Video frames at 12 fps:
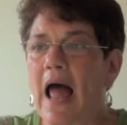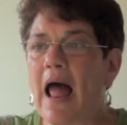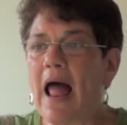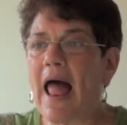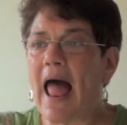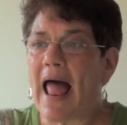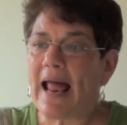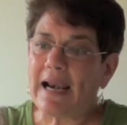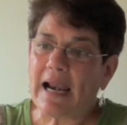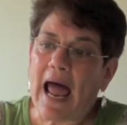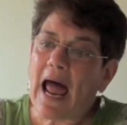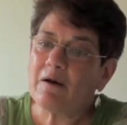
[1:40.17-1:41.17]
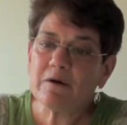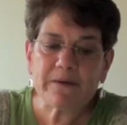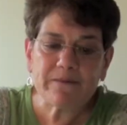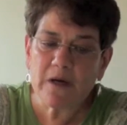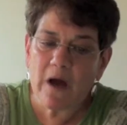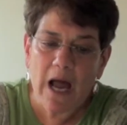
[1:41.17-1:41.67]
And I don't
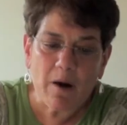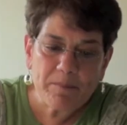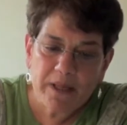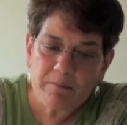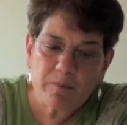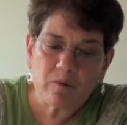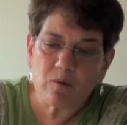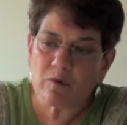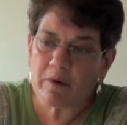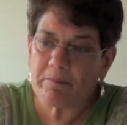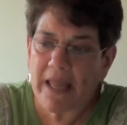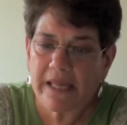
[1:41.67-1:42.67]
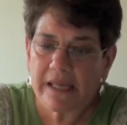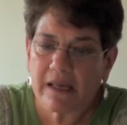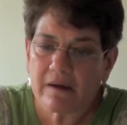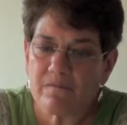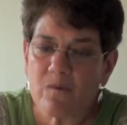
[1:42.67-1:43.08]
even know how people who are making